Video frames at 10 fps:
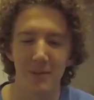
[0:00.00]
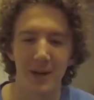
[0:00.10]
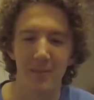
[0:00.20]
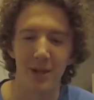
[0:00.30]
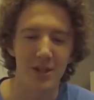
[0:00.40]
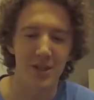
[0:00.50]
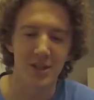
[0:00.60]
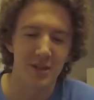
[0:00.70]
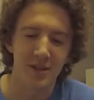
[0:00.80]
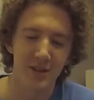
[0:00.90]
band, but it's
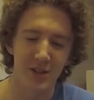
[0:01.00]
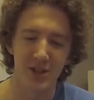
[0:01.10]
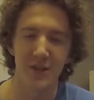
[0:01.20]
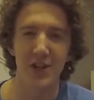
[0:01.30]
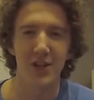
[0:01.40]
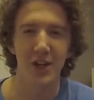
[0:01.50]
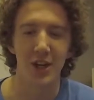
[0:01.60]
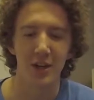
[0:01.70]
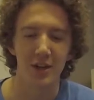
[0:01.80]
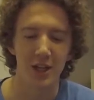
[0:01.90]
just feels
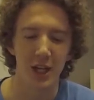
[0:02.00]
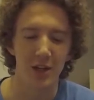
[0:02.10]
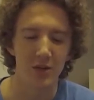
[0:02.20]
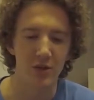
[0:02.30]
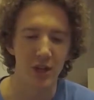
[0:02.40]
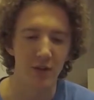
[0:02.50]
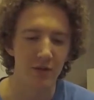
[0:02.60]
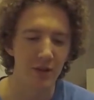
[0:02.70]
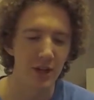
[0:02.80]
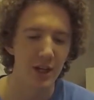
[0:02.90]
good to get new
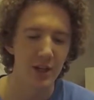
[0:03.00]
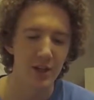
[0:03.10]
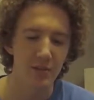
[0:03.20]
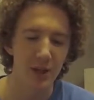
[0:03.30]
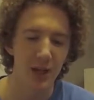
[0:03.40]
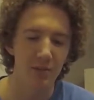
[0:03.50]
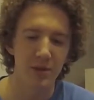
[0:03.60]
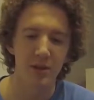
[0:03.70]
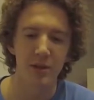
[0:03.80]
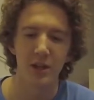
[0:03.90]
stuff.
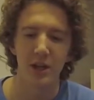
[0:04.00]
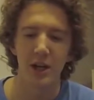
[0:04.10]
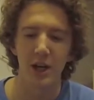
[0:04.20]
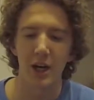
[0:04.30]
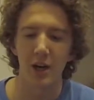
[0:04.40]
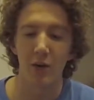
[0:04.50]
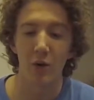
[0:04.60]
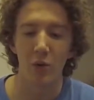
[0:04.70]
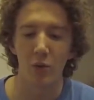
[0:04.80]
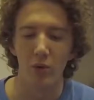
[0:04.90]
Sometimes,
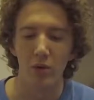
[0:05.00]
oh,